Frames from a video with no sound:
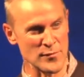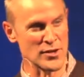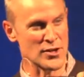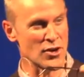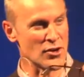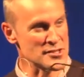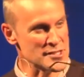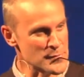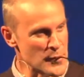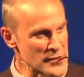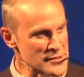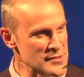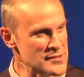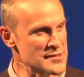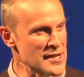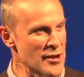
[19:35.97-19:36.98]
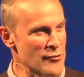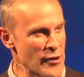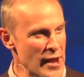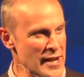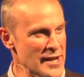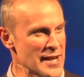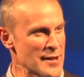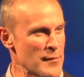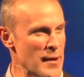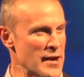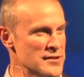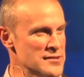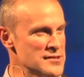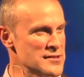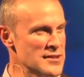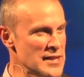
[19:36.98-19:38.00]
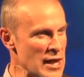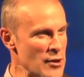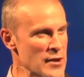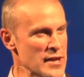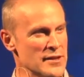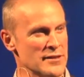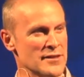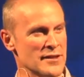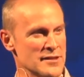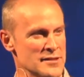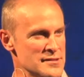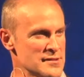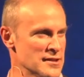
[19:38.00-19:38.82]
God spoke to her directly about knowing that,